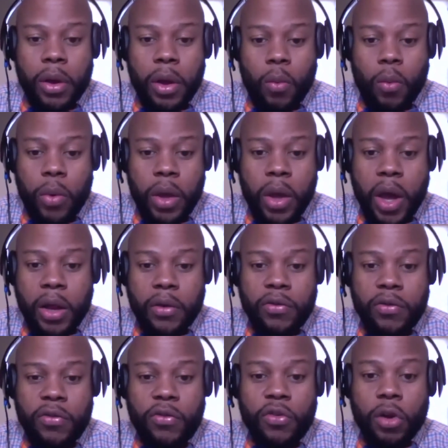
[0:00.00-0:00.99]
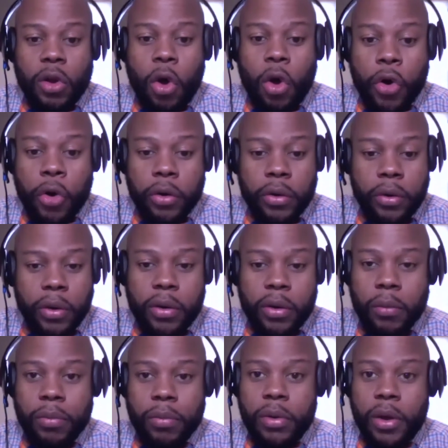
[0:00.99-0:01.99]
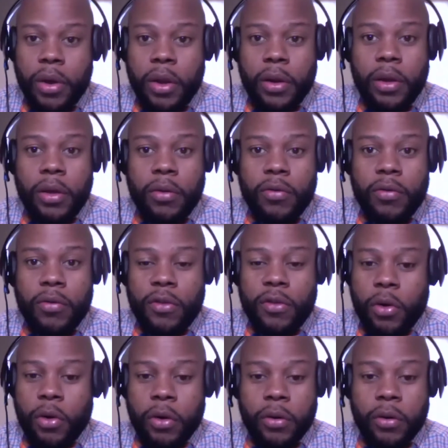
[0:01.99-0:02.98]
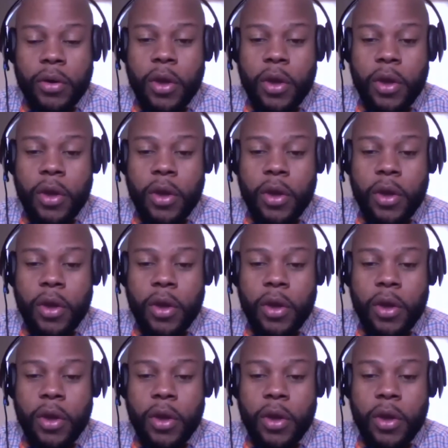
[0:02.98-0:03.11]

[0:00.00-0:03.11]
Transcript: and we got slaughtered, completely slaughtered.